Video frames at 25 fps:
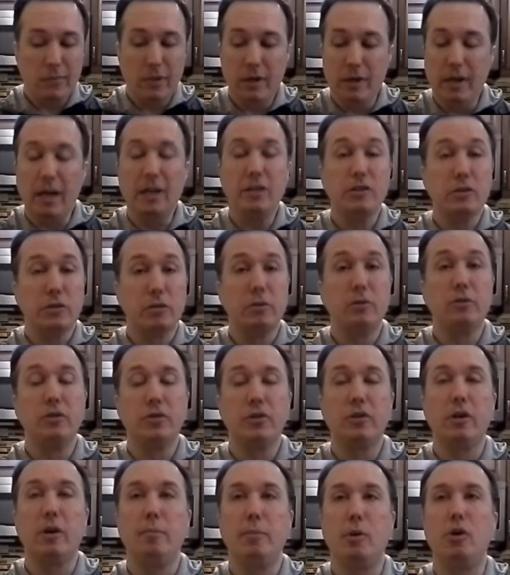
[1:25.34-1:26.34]
nice little
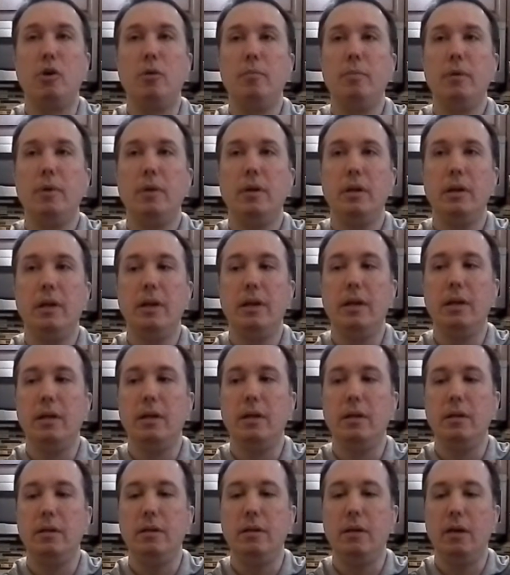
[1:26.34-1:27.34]
suburb
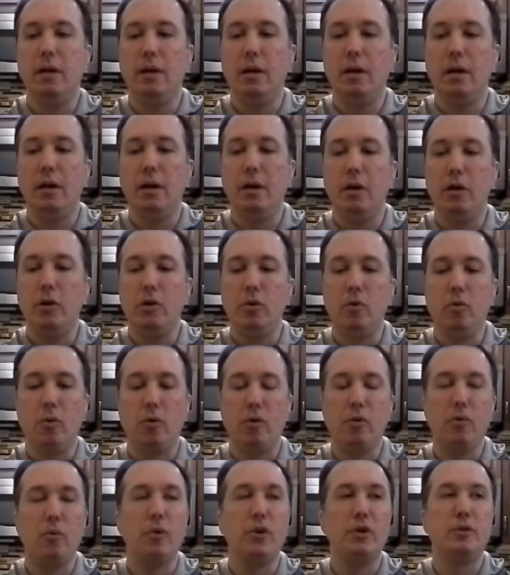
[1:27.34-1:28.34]
in
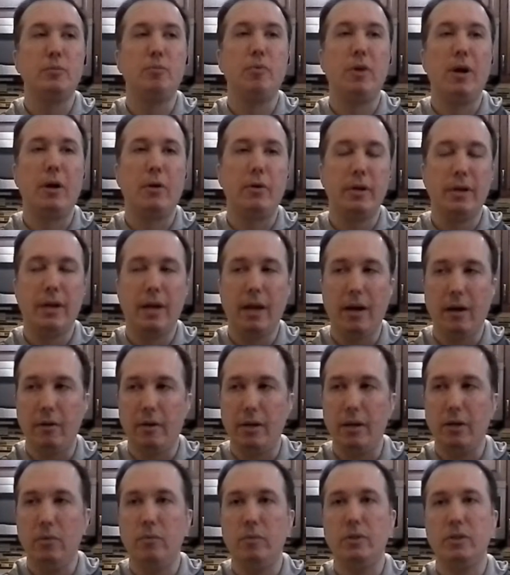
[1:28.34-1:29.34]
northwest Broward
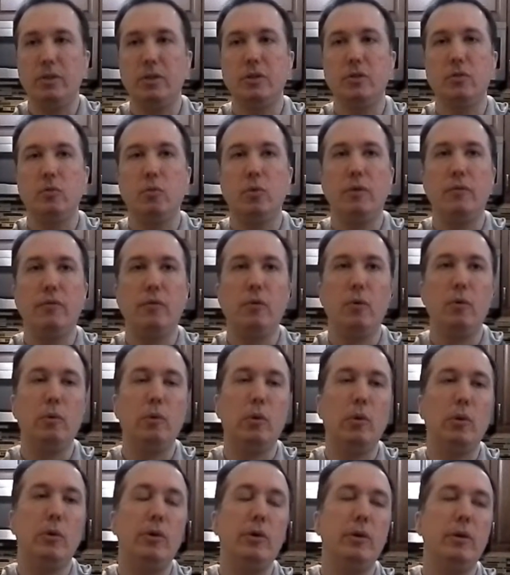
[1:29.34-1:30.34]
County, which is where Fort
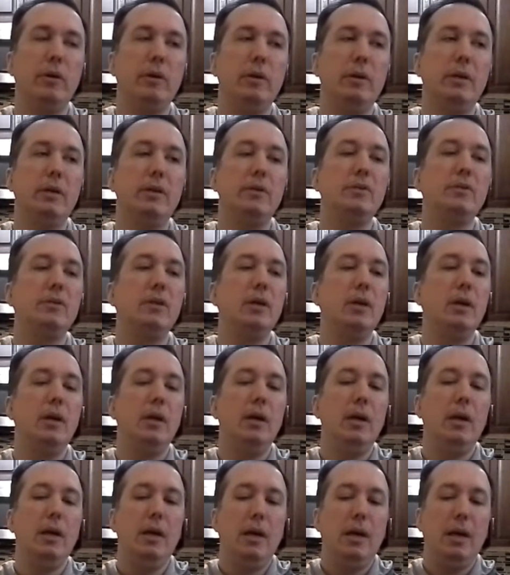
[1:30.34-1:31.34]
Lauderdale is.
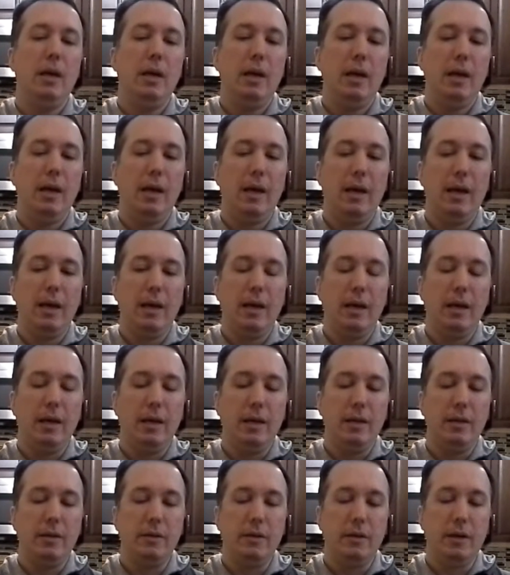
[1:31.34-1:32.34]

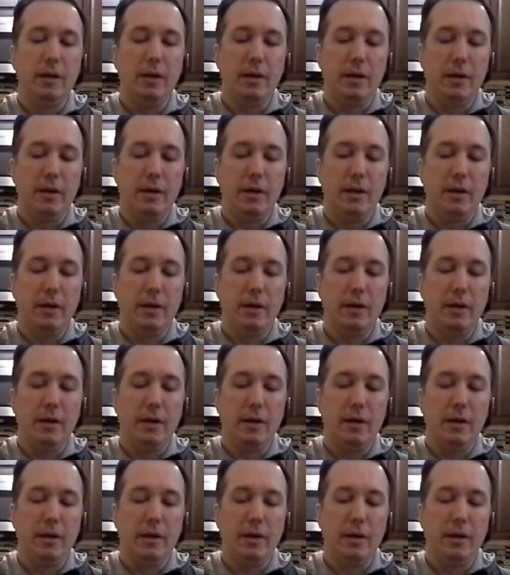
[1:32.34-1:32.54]
And,